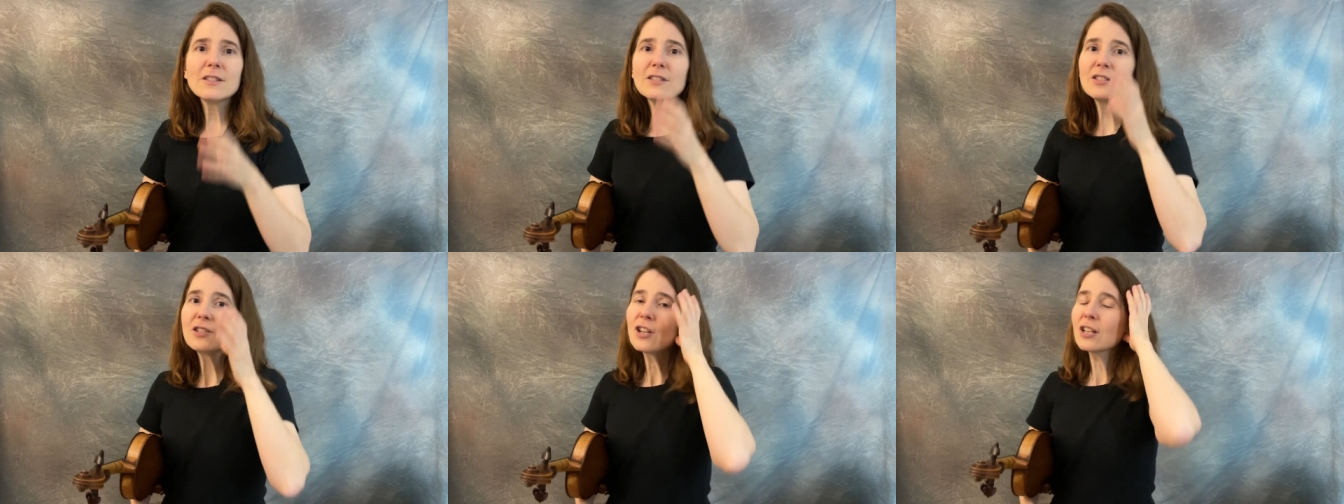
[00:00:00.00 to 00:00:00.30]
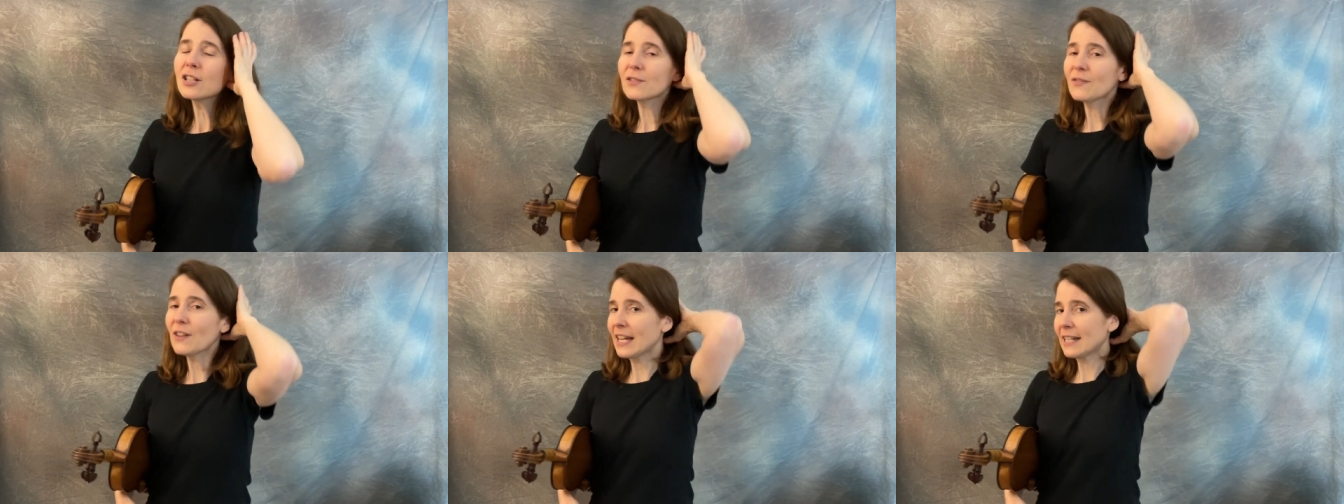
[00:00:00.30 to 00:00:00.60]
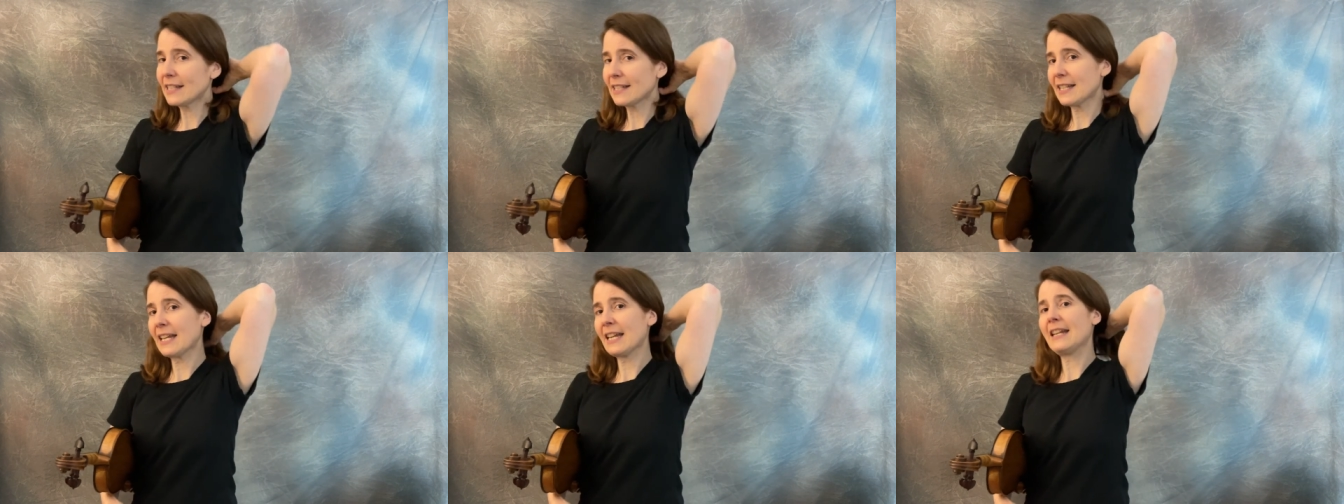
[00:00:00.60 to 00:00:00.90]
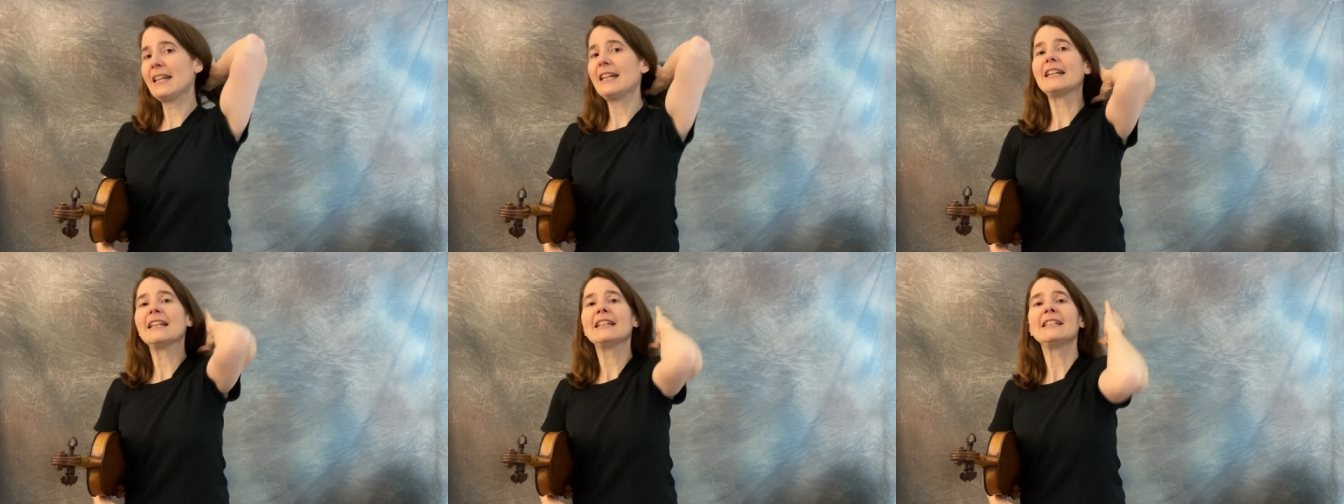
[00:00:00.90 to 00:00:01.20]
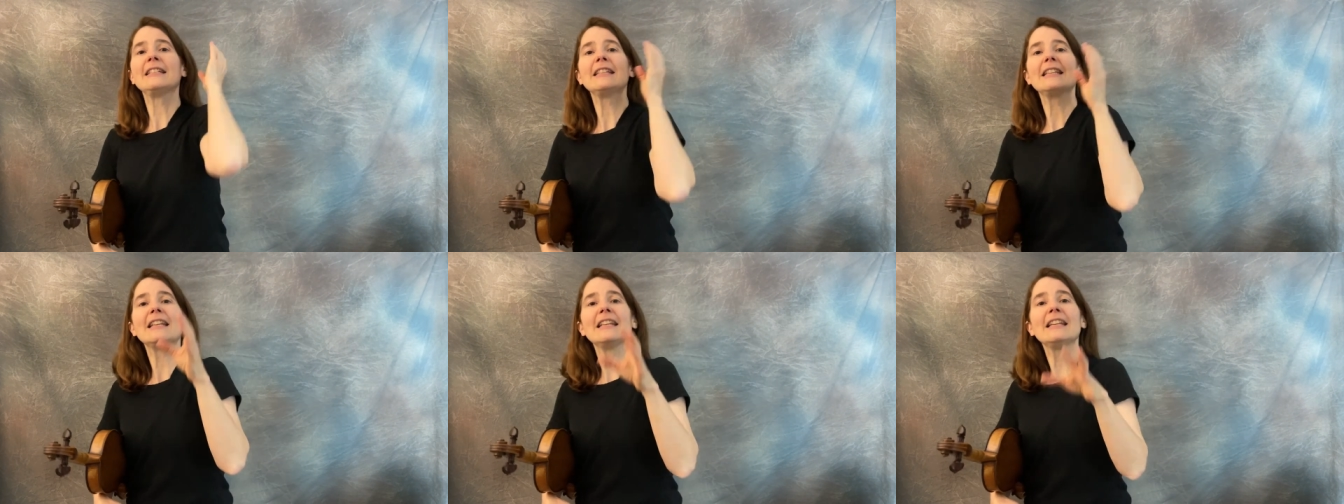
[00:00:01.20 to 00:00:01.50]
Just fascinating.
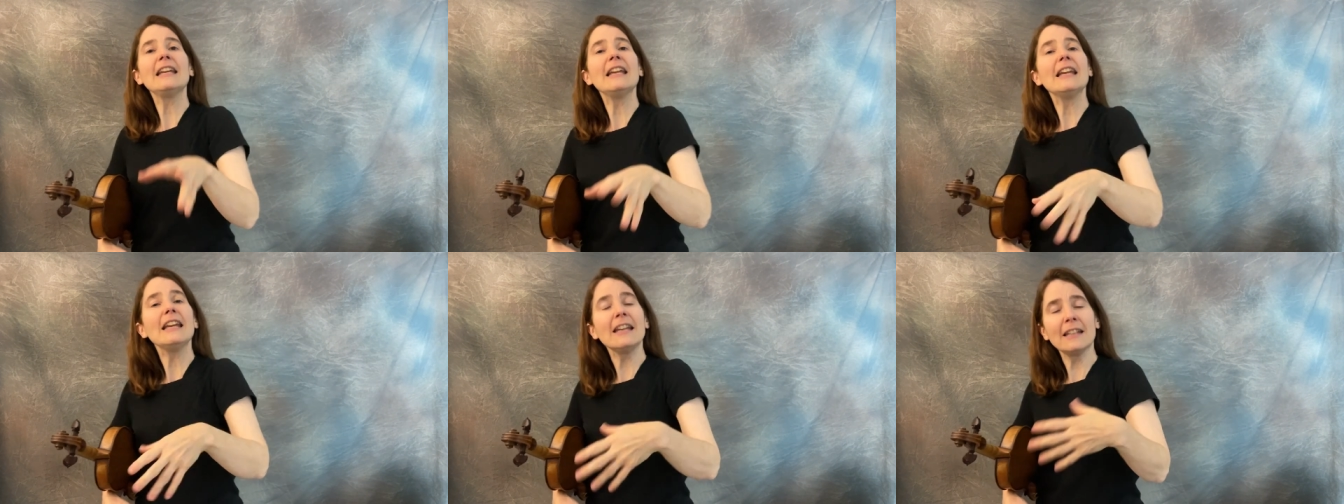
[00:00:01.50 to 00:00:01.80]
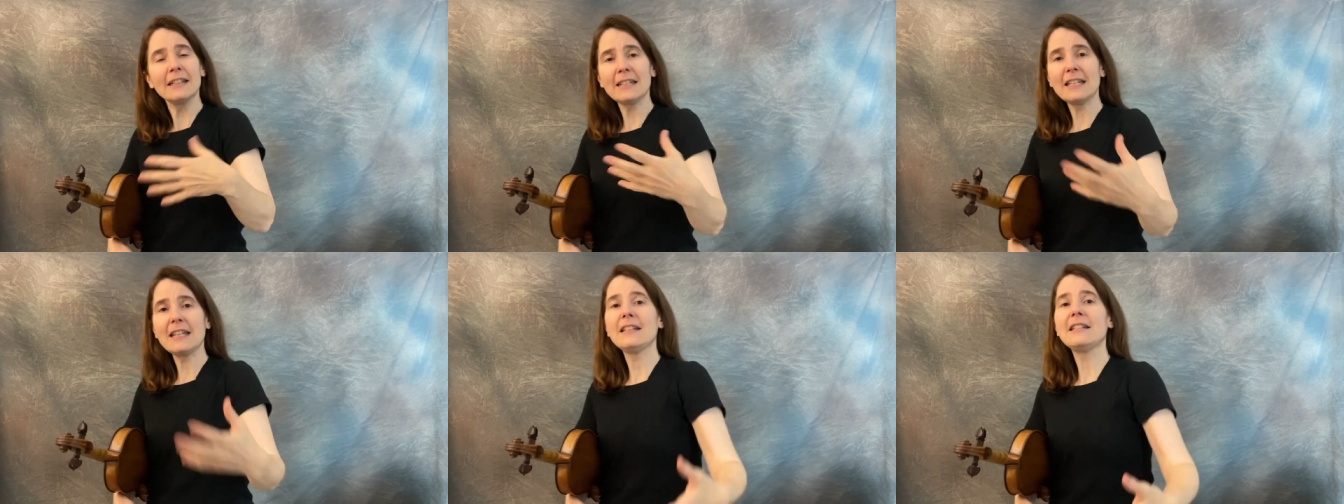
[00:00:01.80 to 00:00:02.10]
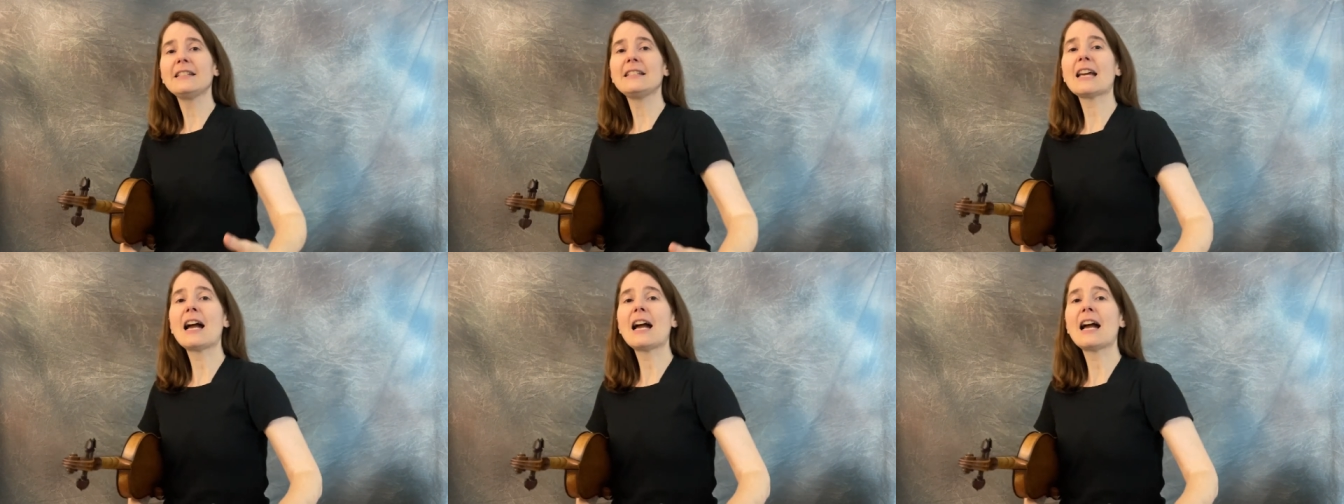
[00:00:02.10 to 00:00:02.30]
And indeed,